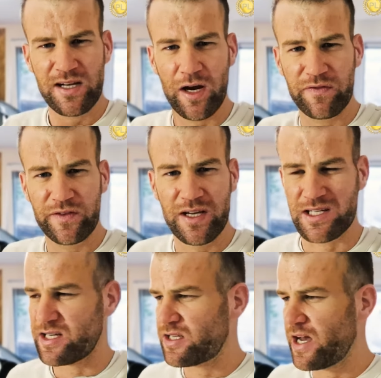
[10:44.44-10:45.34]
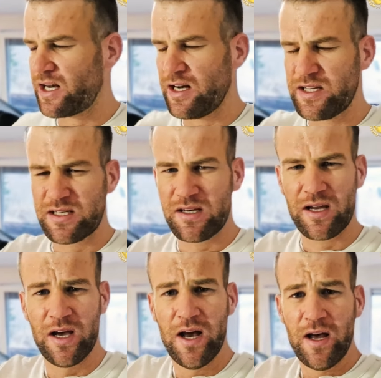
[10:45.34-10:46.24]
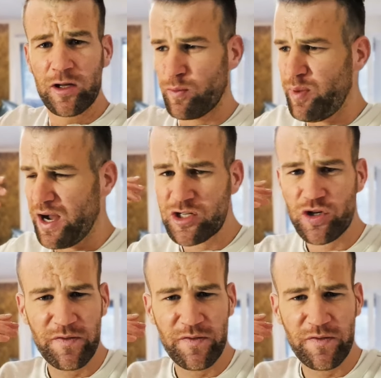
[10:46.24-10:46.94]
kind of things. I started listening to a bunch of